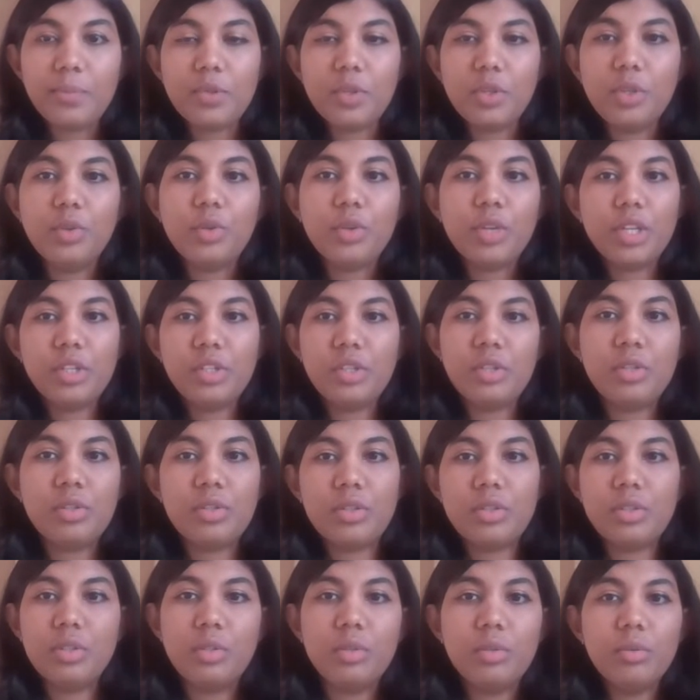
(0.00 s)
So you can
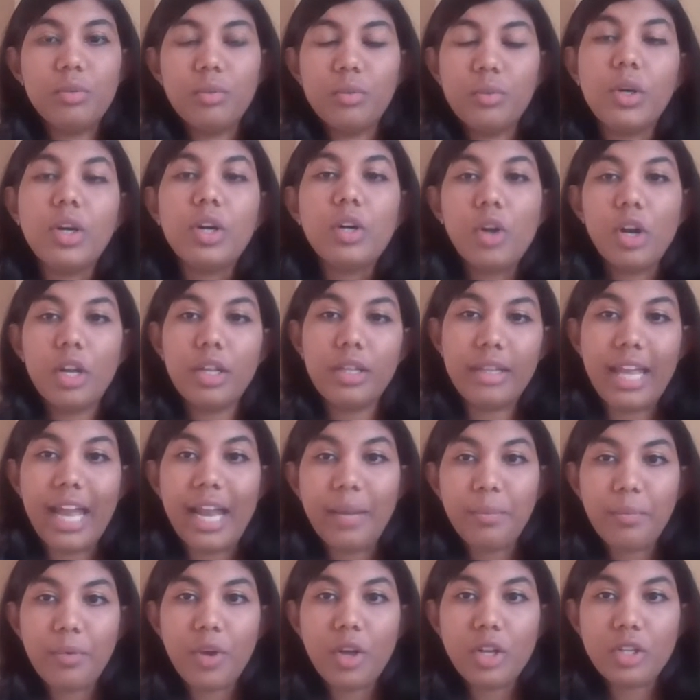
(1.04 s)
just work on
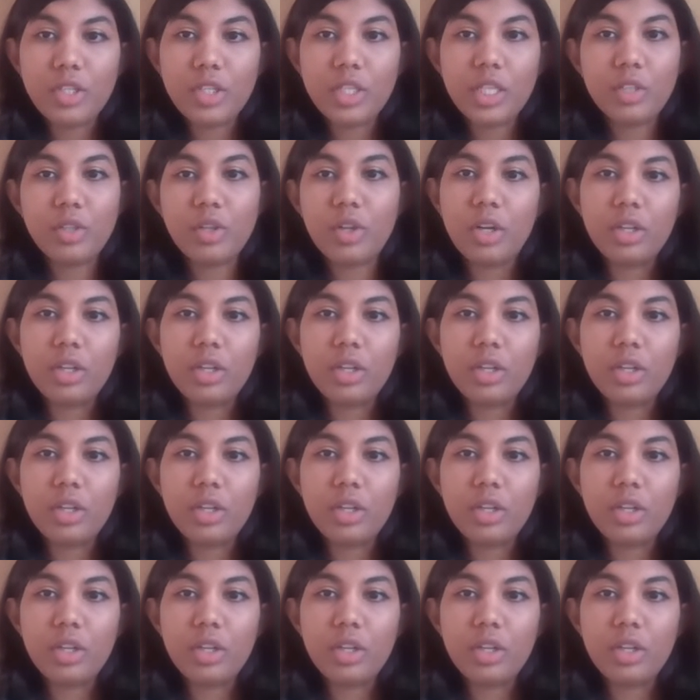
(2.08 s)
that project,